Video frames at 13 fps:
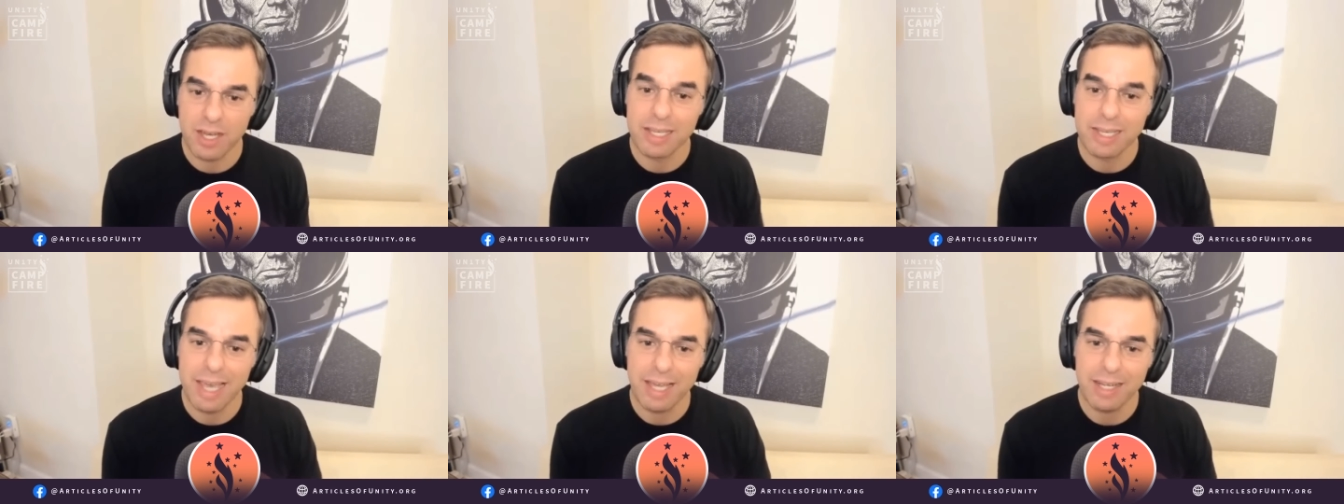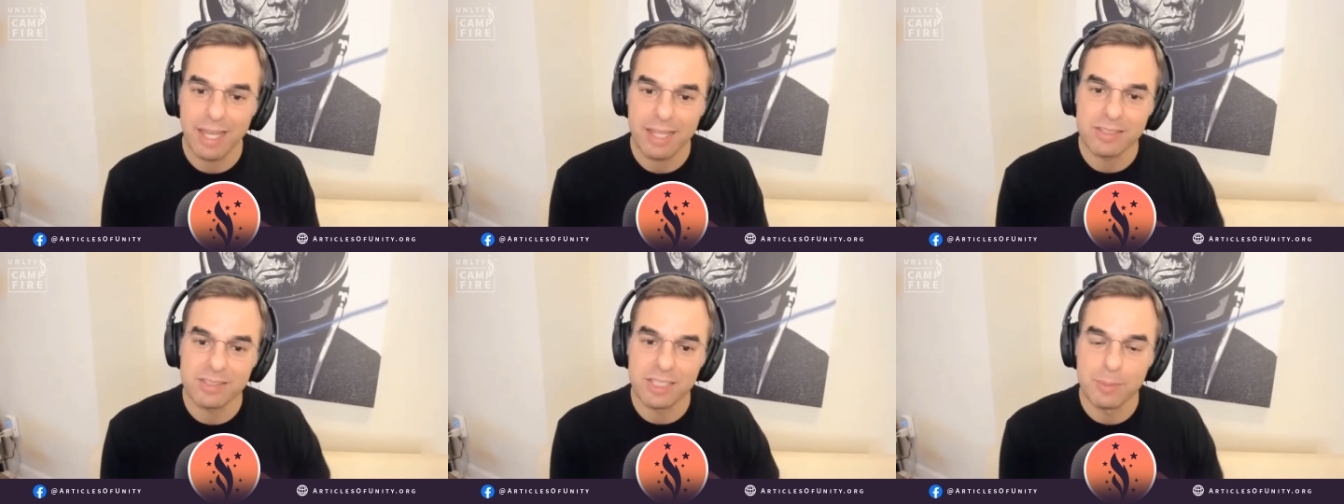again, a
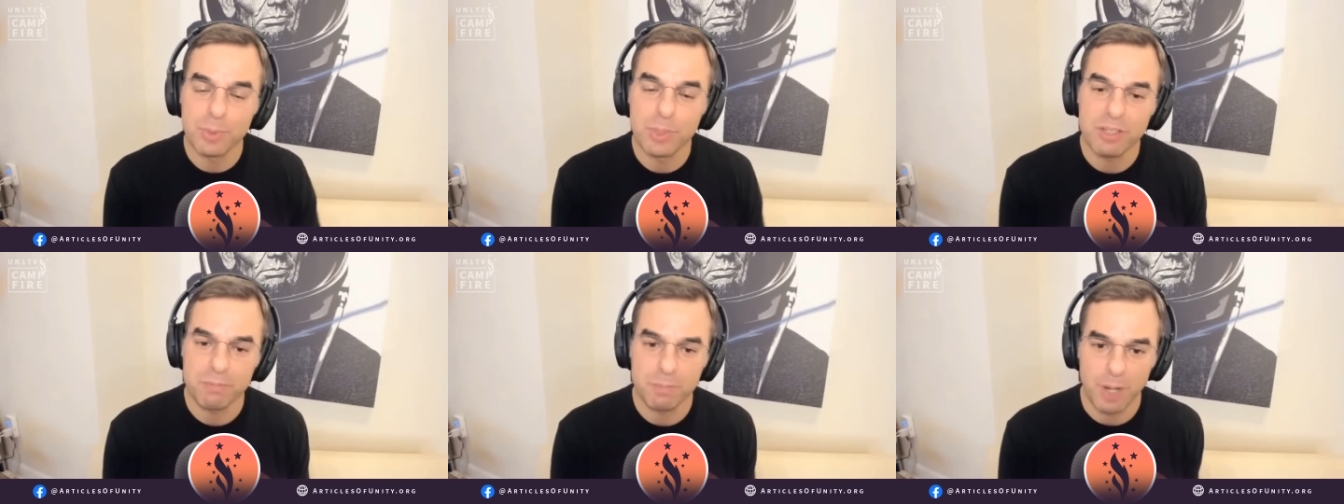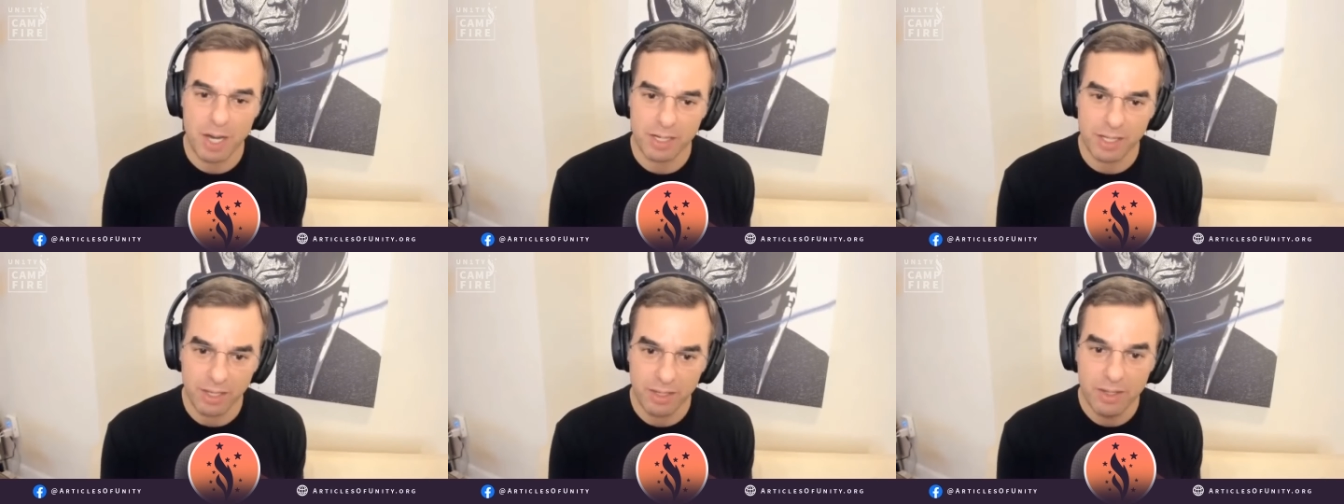deliberative
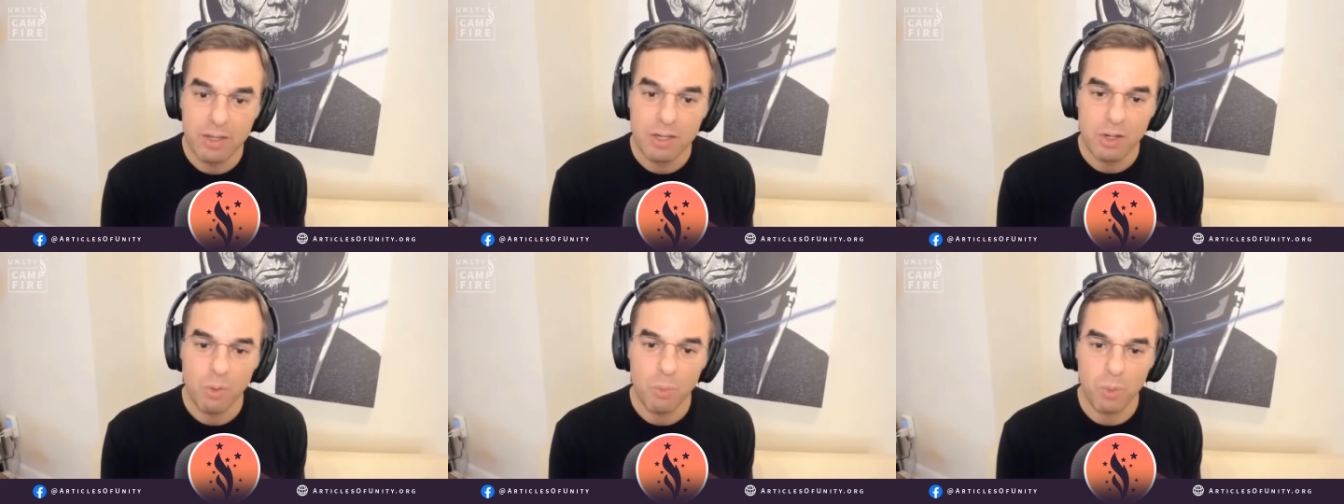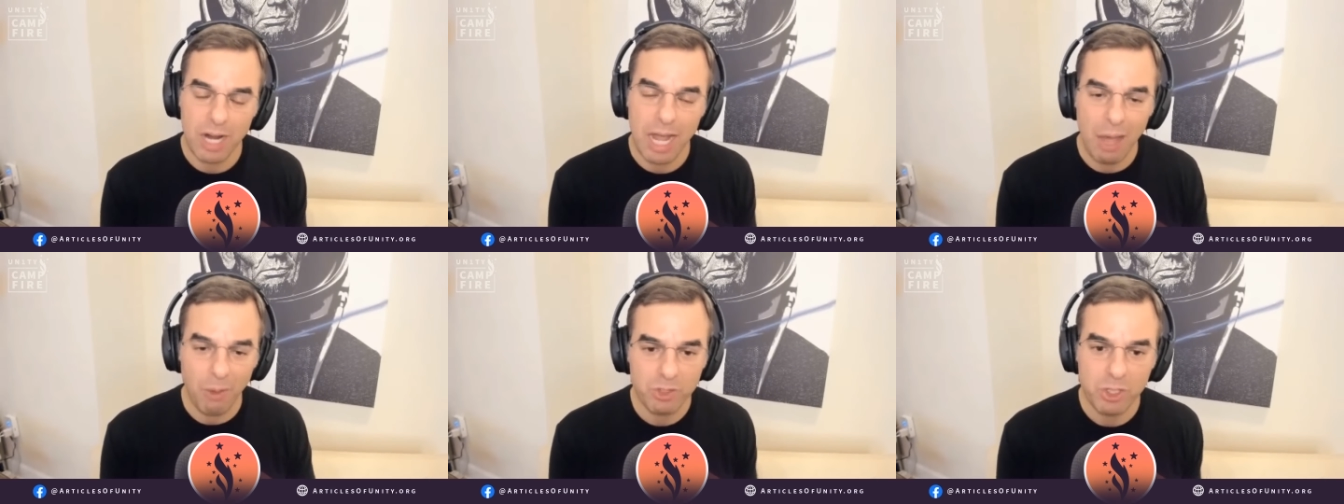body
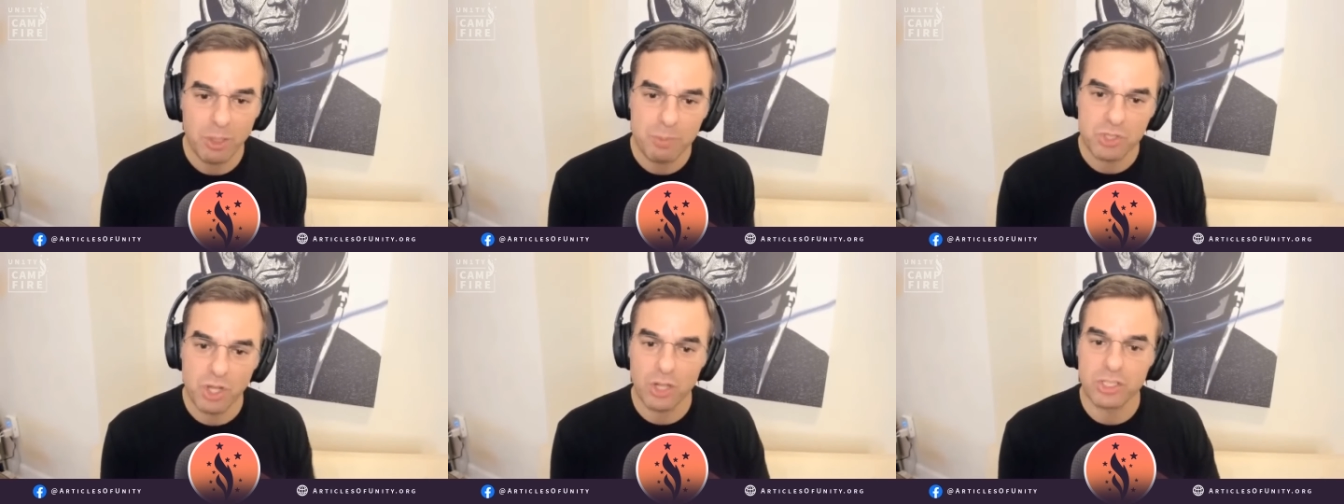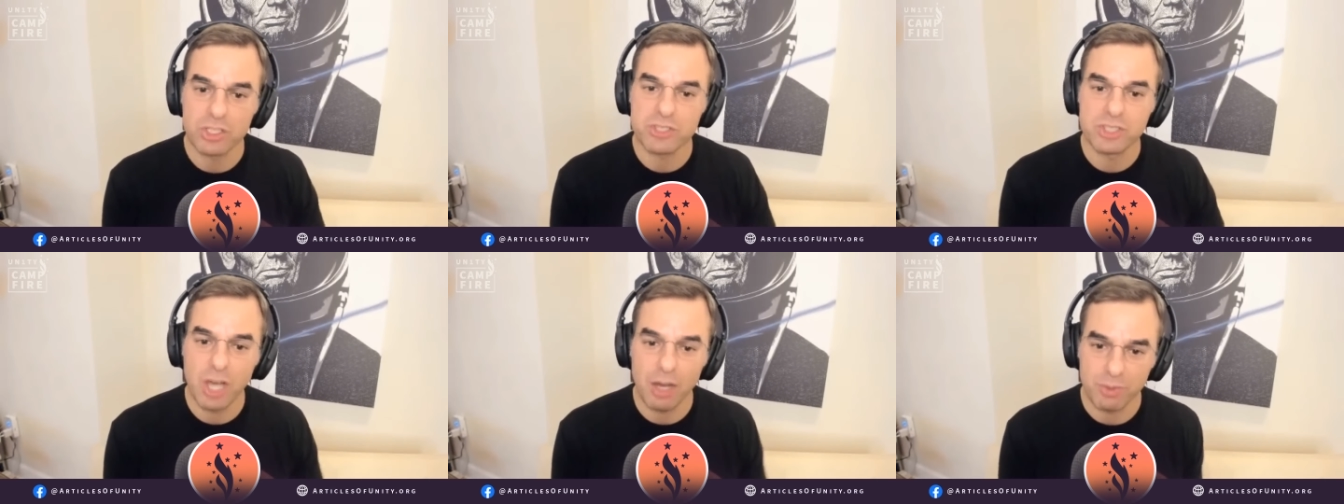where outcomes are
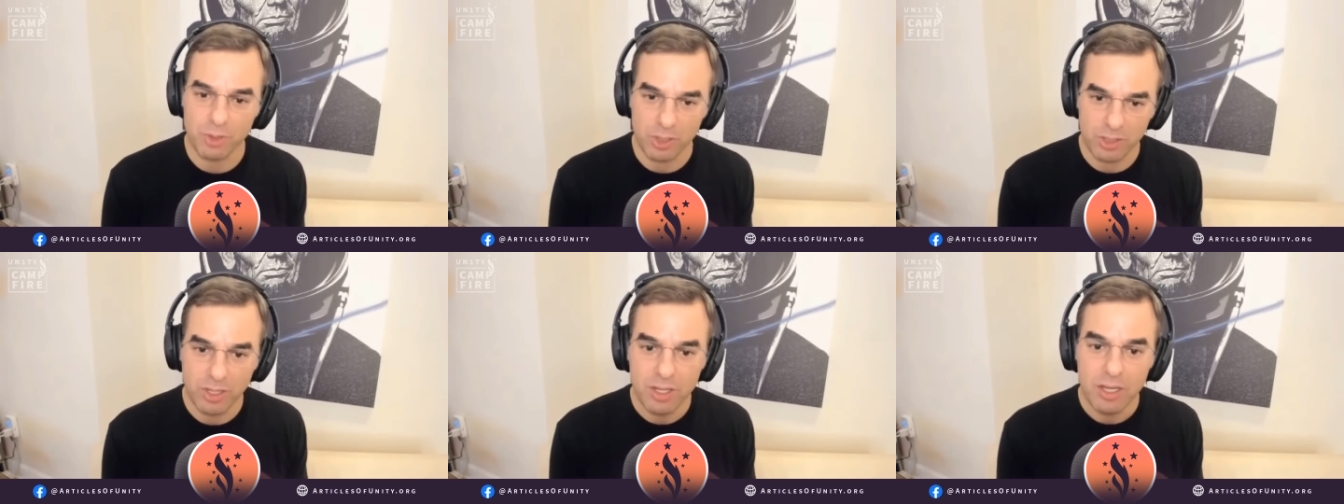discovered,